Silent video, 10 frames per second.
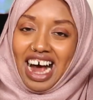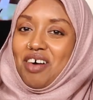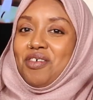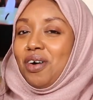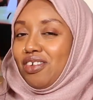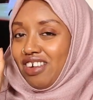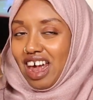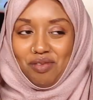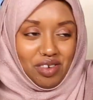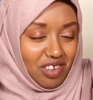I watched
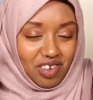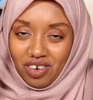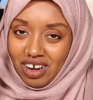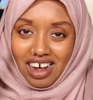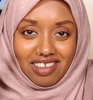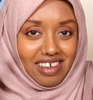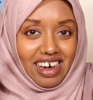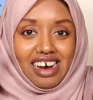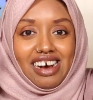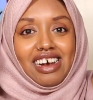every tutorial out
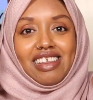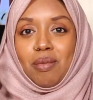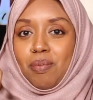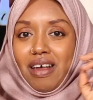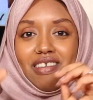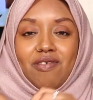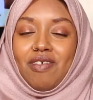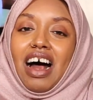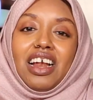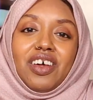there, the best
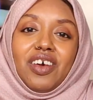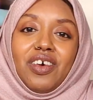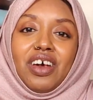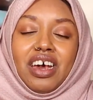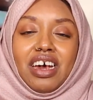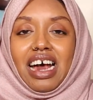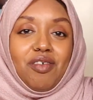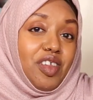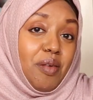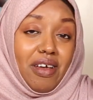value
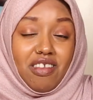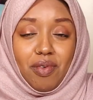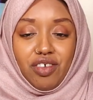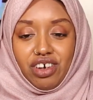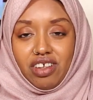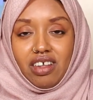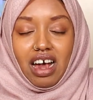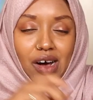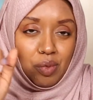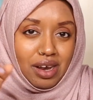for the best budget.
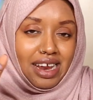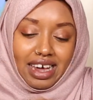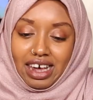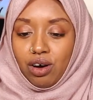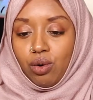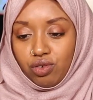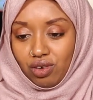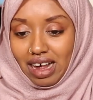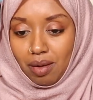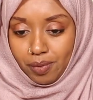I will link it also
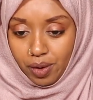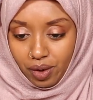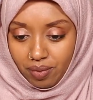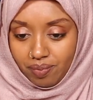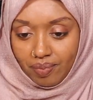down below.